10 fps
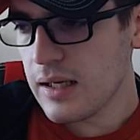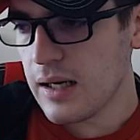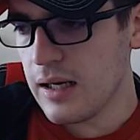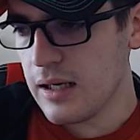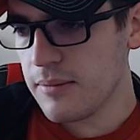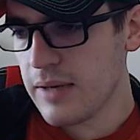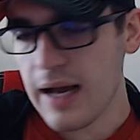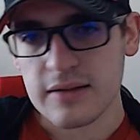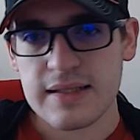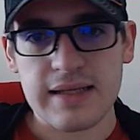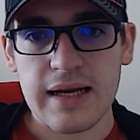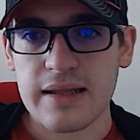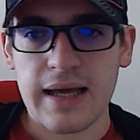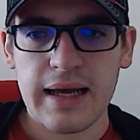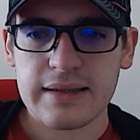Outside
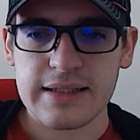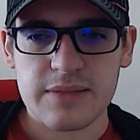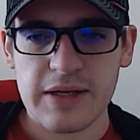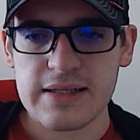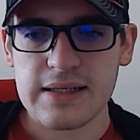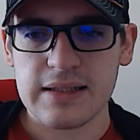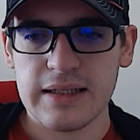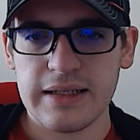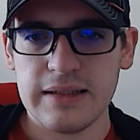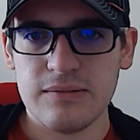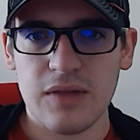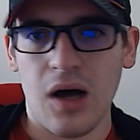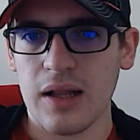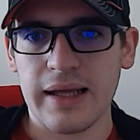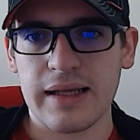of that, that's basically
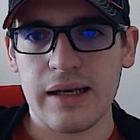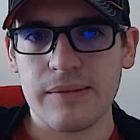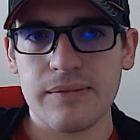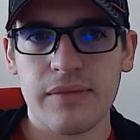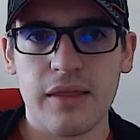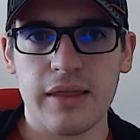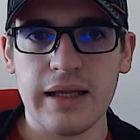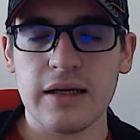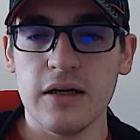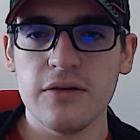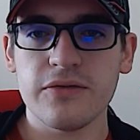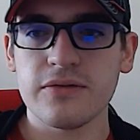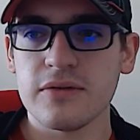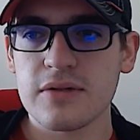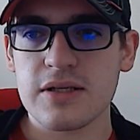all I can think
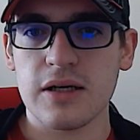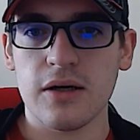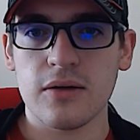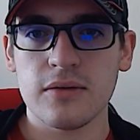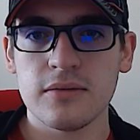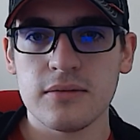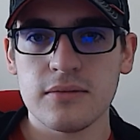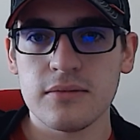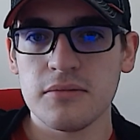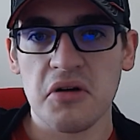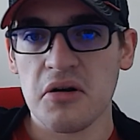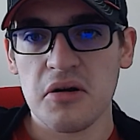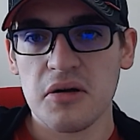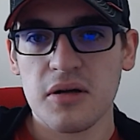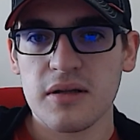of. So
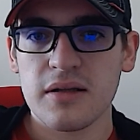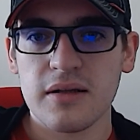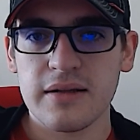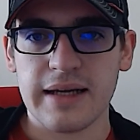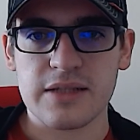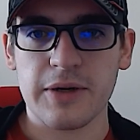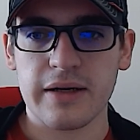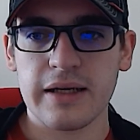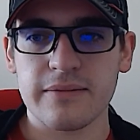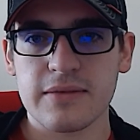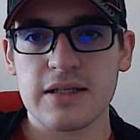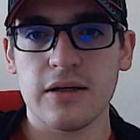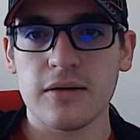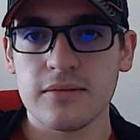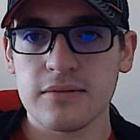that's about it.
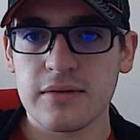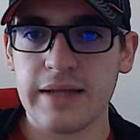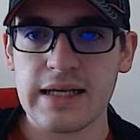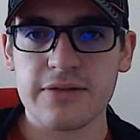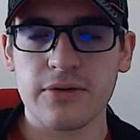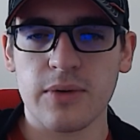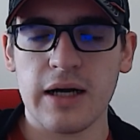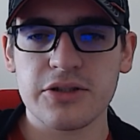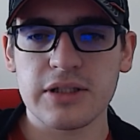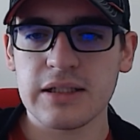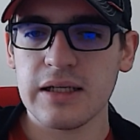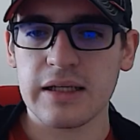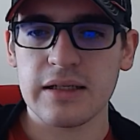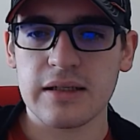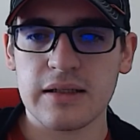So thanks for watching.
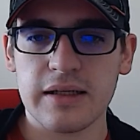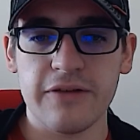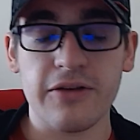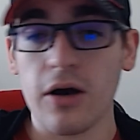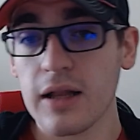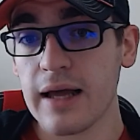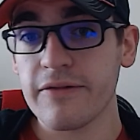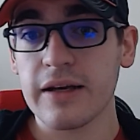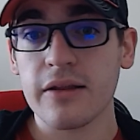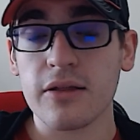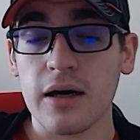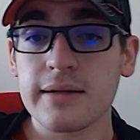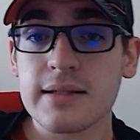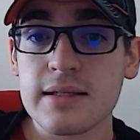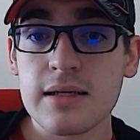And if y'all have any
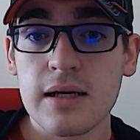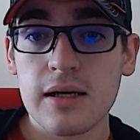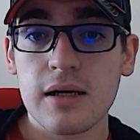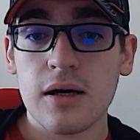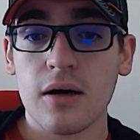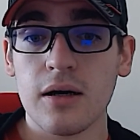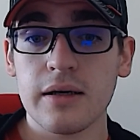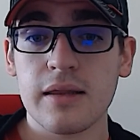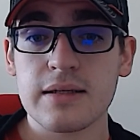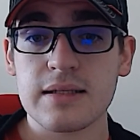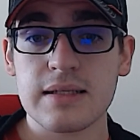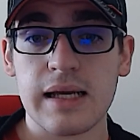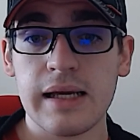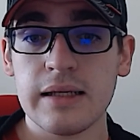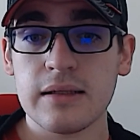thoughts on this
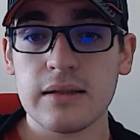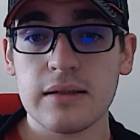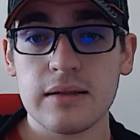set,